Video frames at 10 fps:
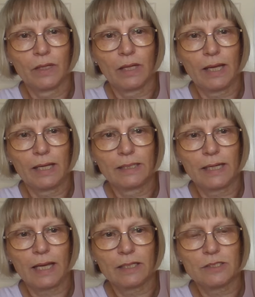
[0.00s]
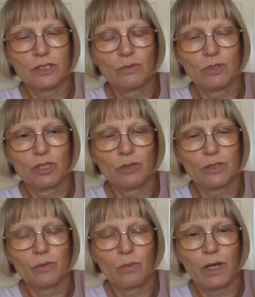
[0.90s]
And I asked you to use
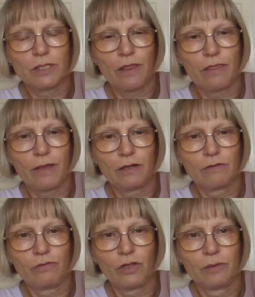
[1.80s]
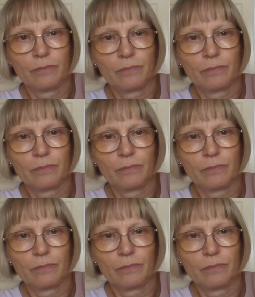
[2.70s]
the word thankful.